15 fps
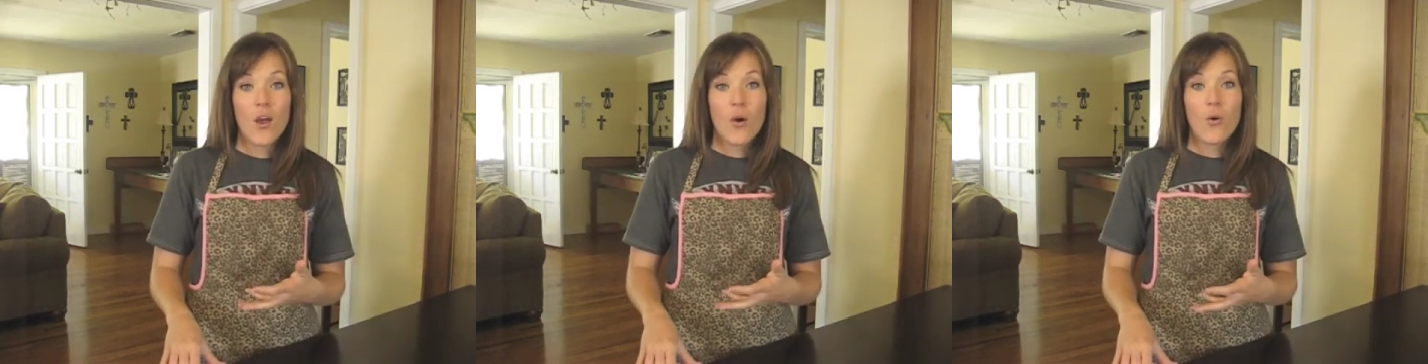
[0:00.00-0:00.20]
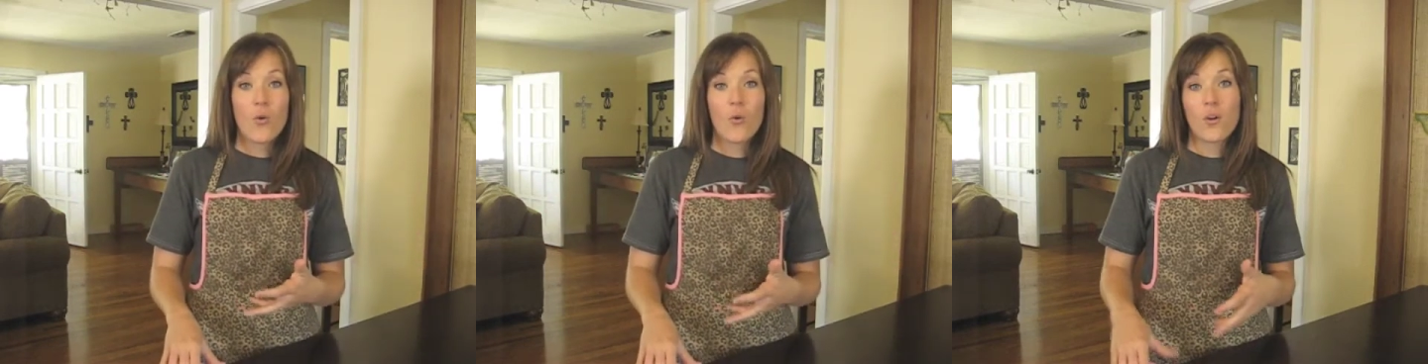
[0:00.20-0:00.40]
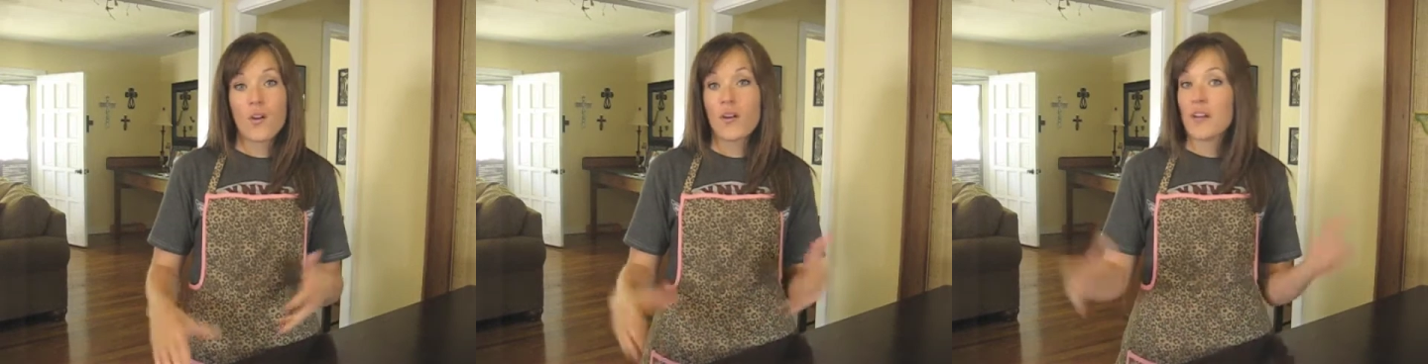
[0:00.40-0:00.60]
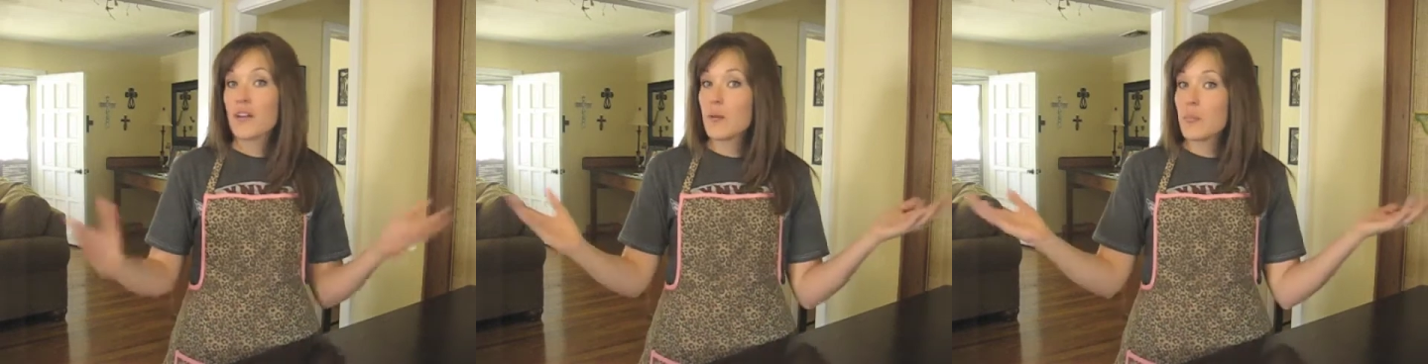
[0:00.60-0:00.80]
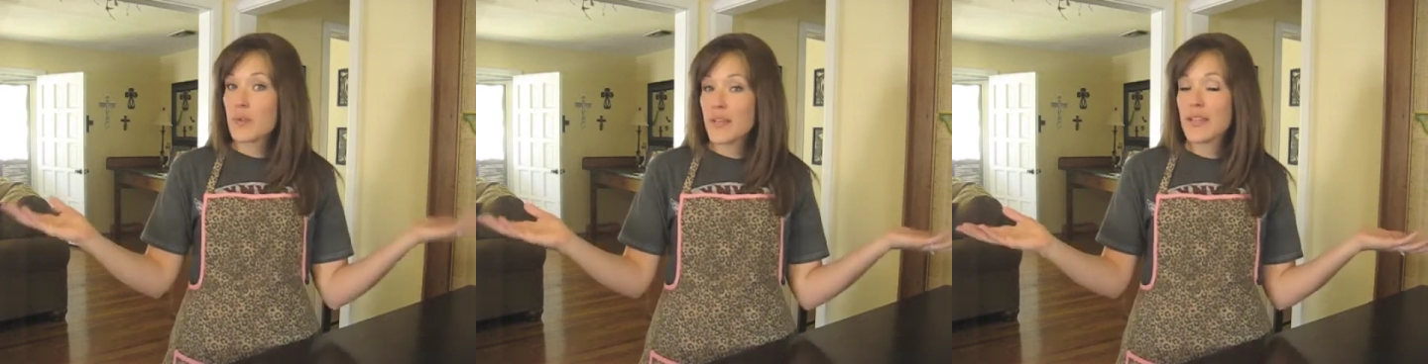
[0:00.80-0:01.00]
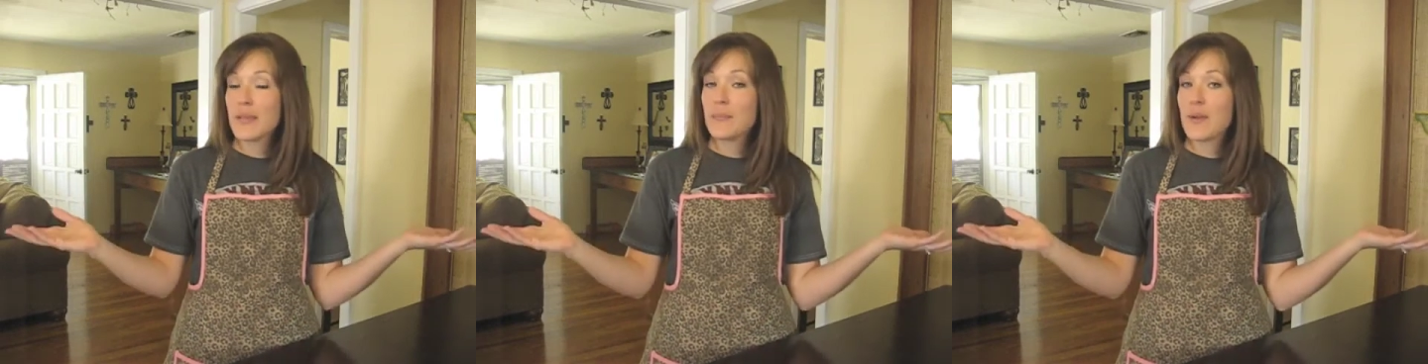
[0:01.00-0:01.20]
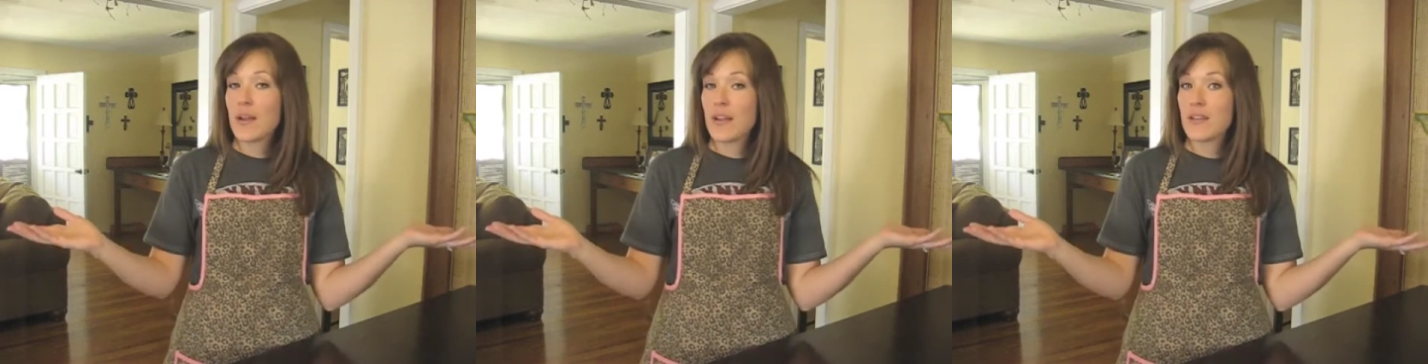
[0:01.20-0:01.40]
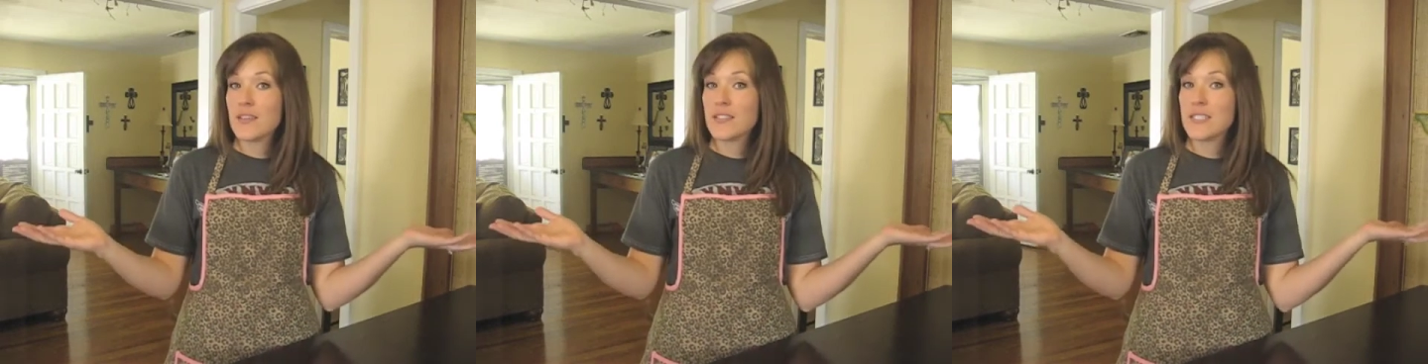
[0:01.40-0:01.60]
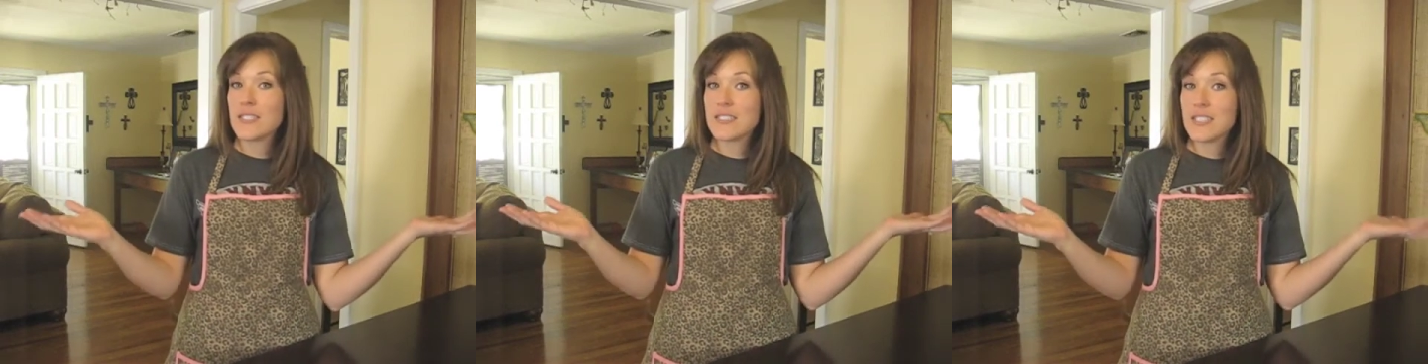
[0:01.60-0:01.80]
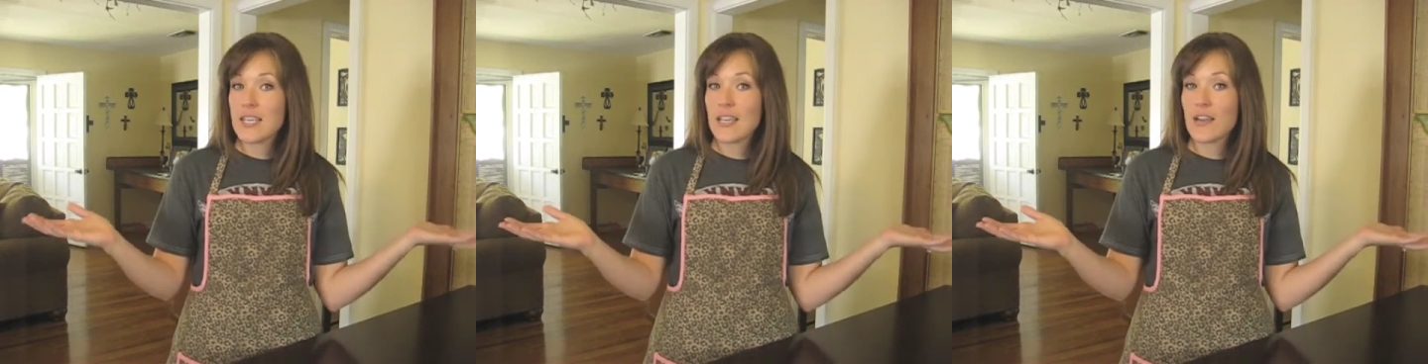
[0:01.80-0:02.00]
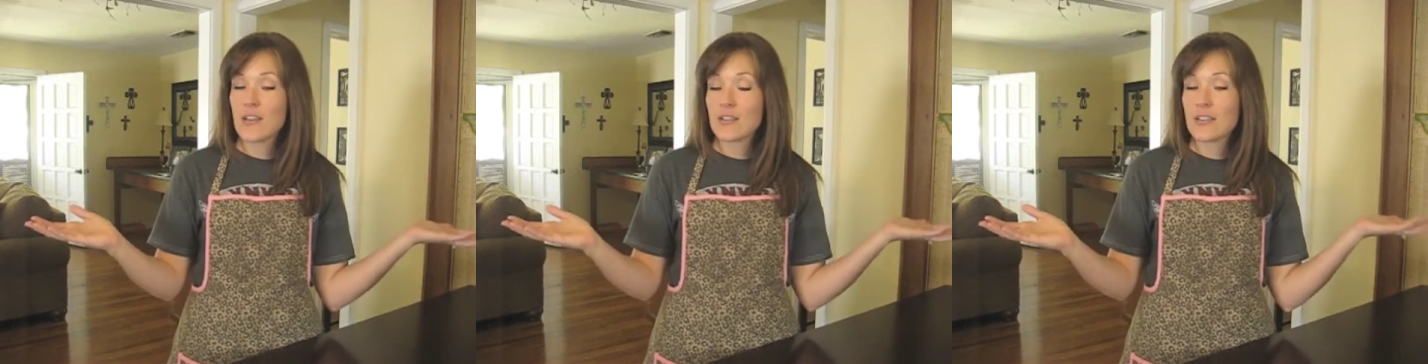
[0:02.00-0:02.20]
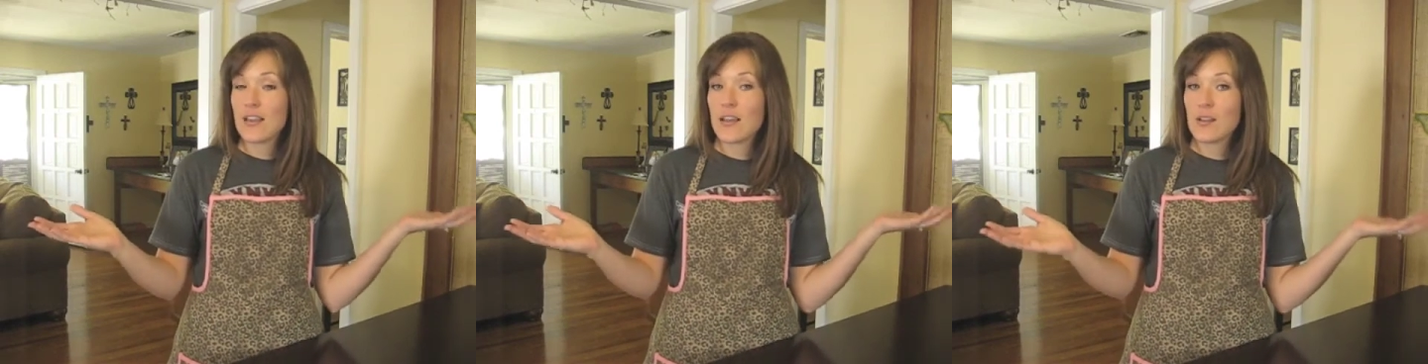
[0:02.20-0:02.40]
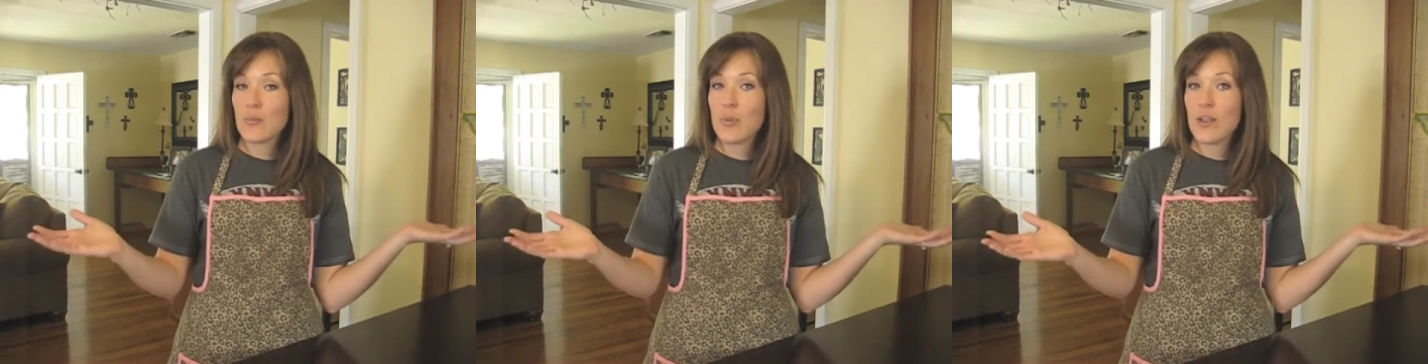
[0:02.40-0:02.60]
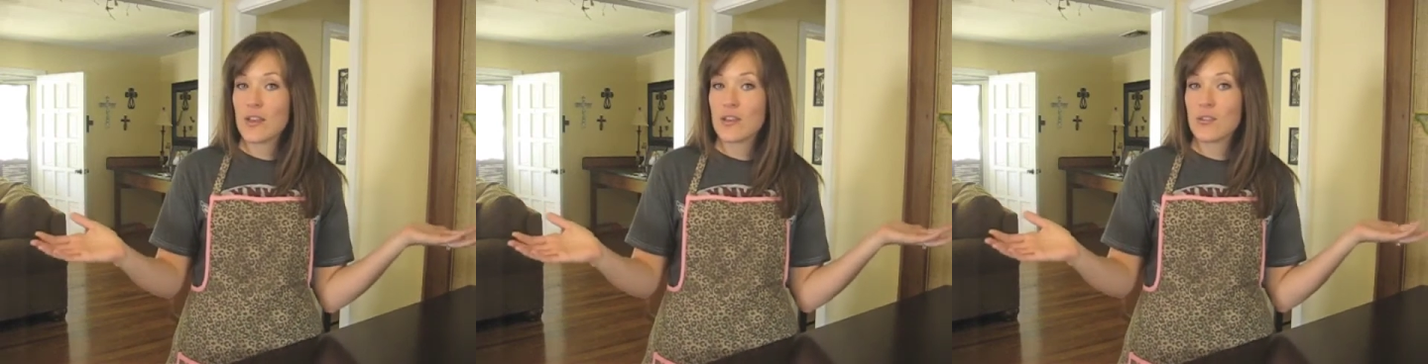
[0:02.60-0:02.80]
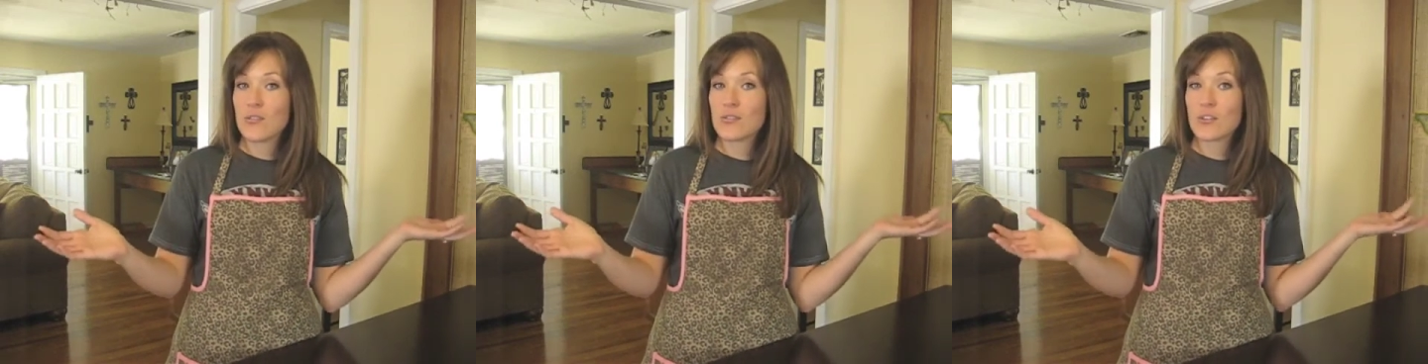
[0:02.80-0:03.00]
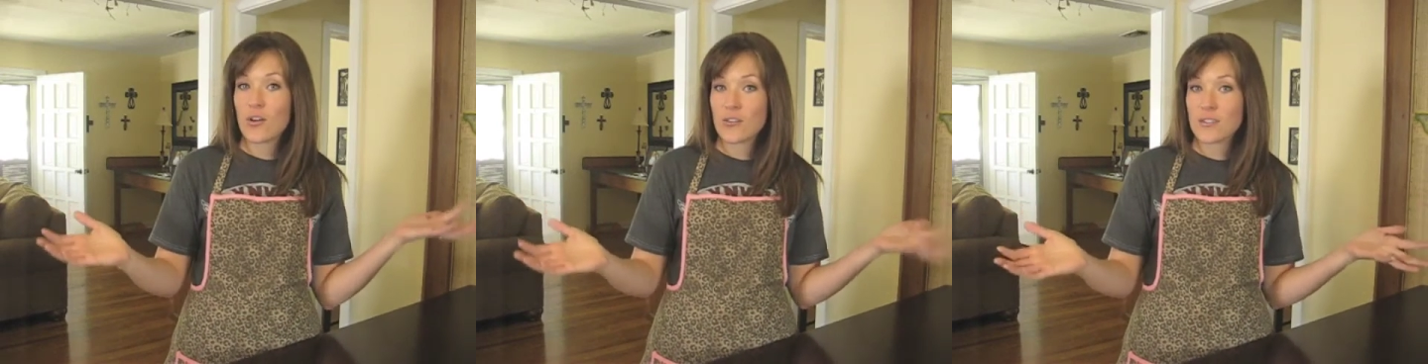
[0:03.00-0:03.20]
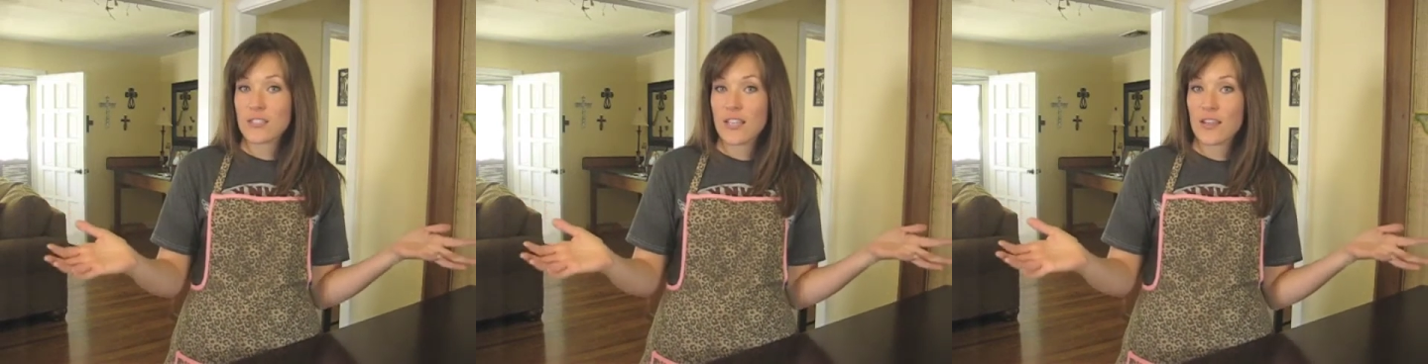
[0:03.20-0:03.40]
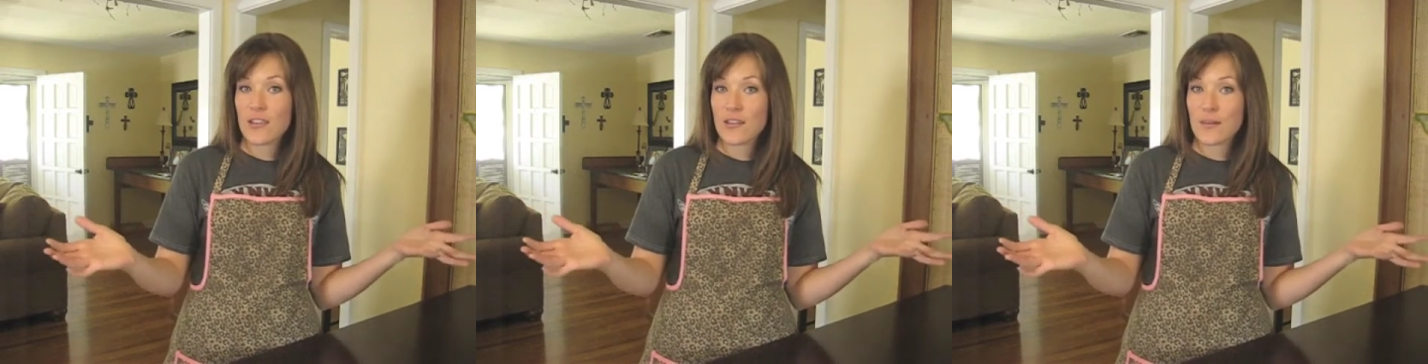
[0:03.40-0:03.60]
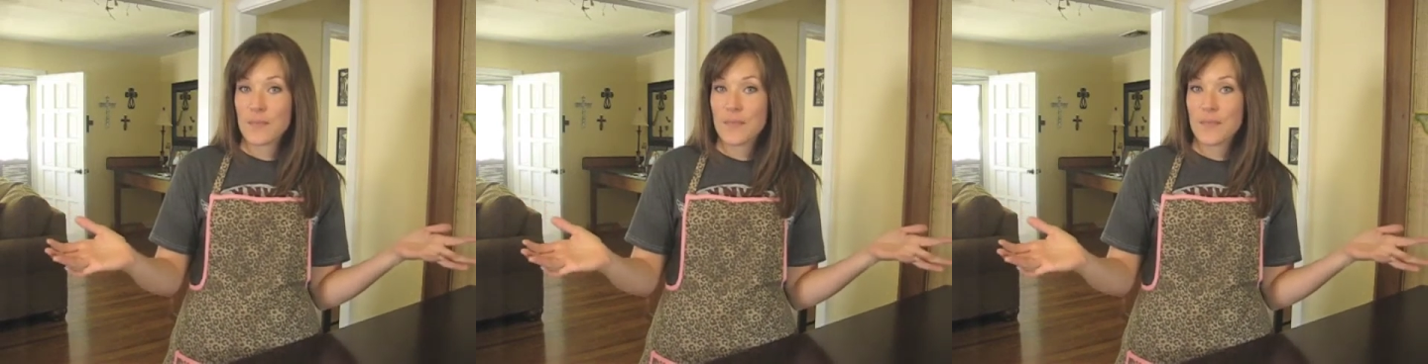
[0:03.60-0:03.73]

or completely mild and take out the jalapenos altogether.